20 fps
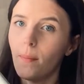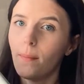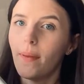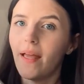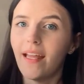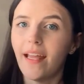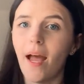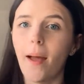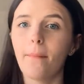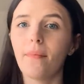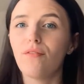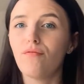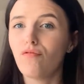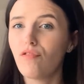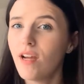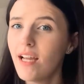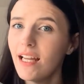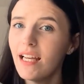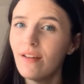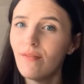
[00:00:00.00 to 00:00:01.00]
It can be
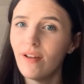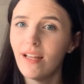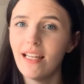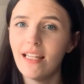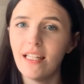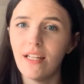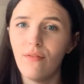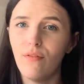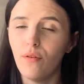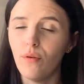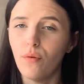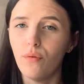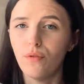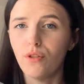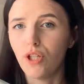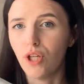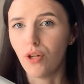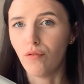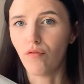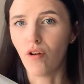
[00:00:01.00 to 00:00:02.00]
really difficult
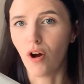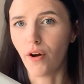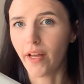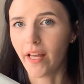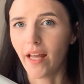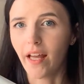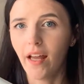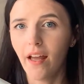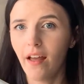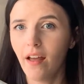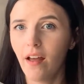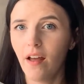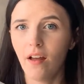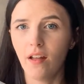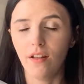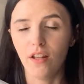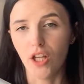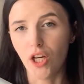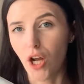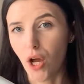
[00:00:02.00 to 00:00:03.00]
to write
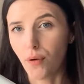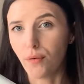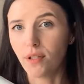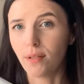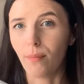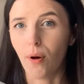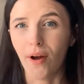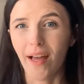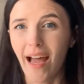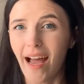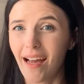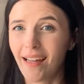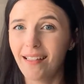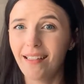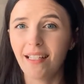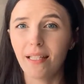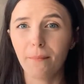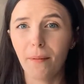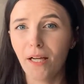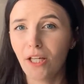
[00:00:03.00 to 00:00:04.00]
the notes by hand,
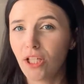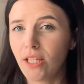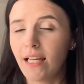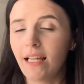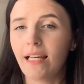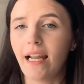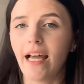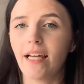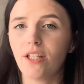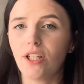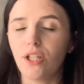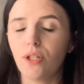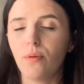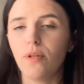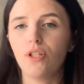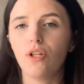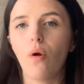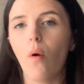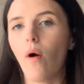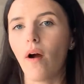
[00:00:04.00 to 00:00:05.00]
especially in lectures which are
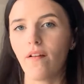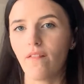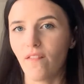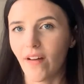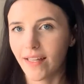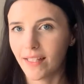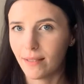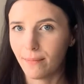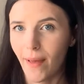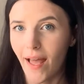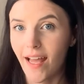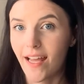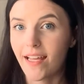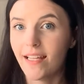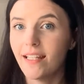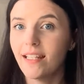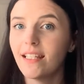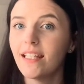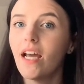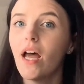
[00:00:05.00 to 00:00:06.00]
quite fast
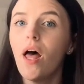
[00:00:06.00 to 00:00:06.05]
paced.